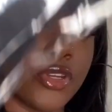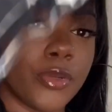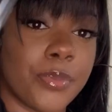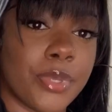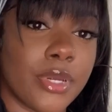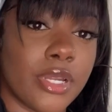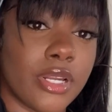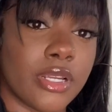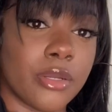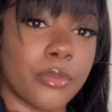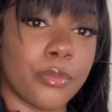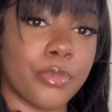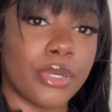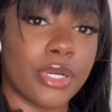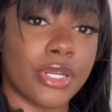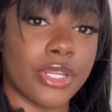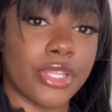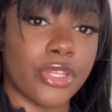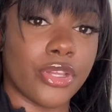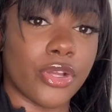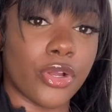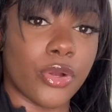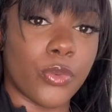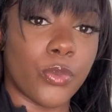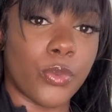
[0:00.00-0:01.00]
to put
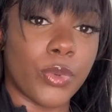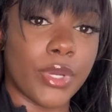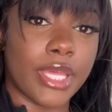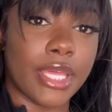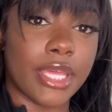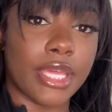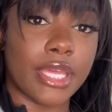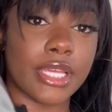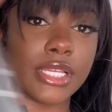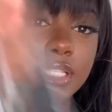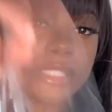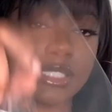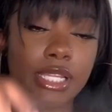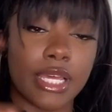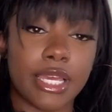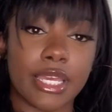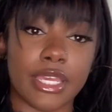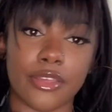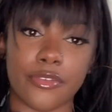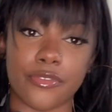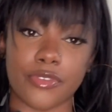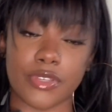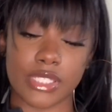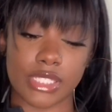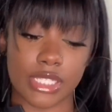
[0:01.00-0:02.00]
in your wigs, like
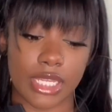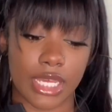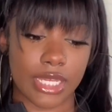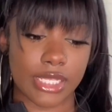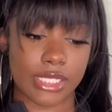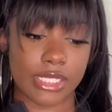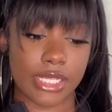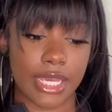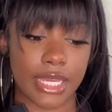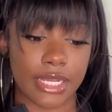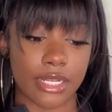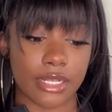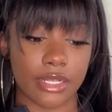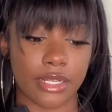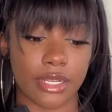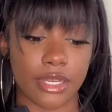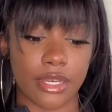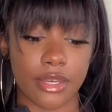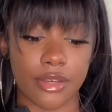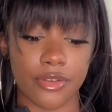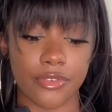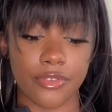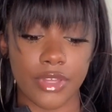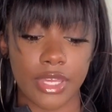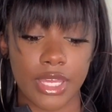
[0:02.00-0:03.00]
if it's not tight
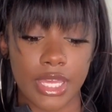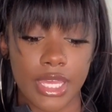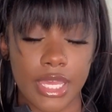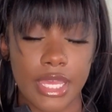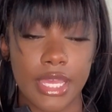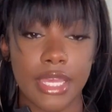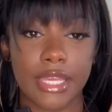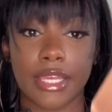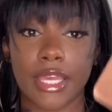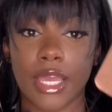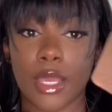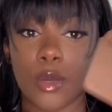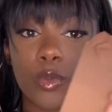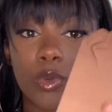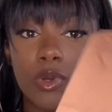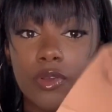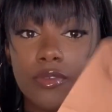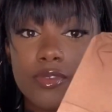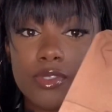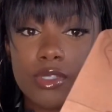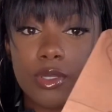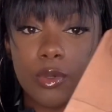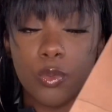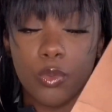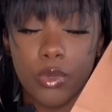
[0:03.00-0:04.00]
enough. It came
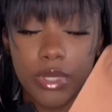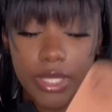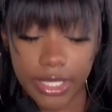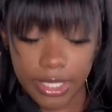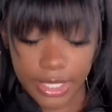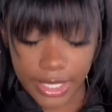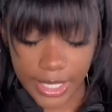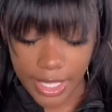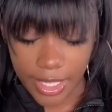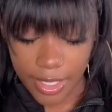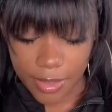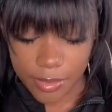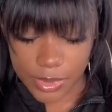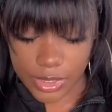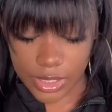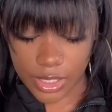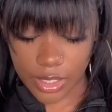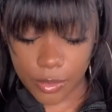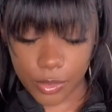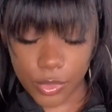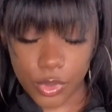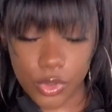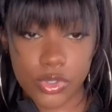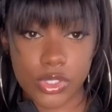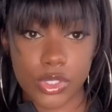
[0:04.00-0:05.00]
with some wig caps, and
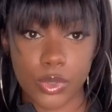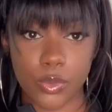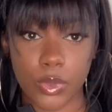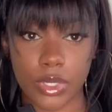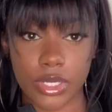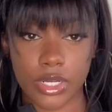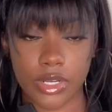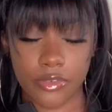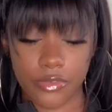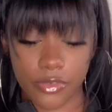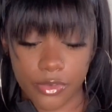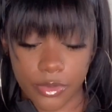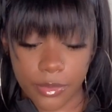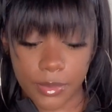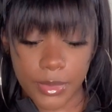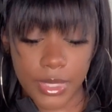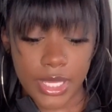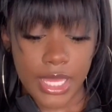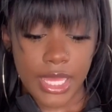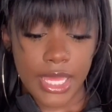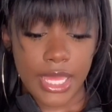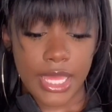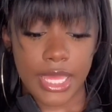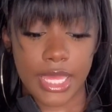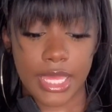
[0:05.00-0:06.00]
I'm using one of them,
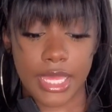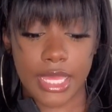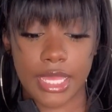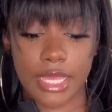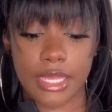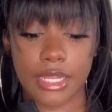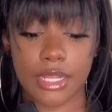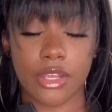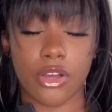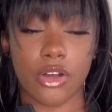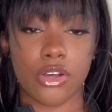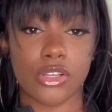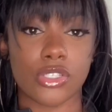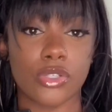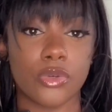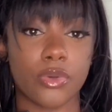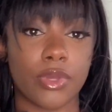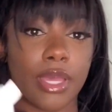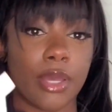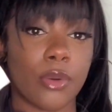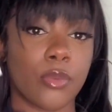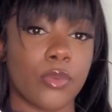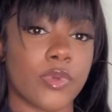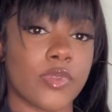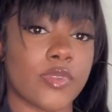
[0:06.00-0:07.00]
and it also
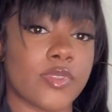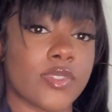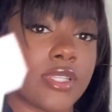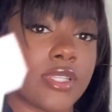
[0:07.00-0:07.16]
came with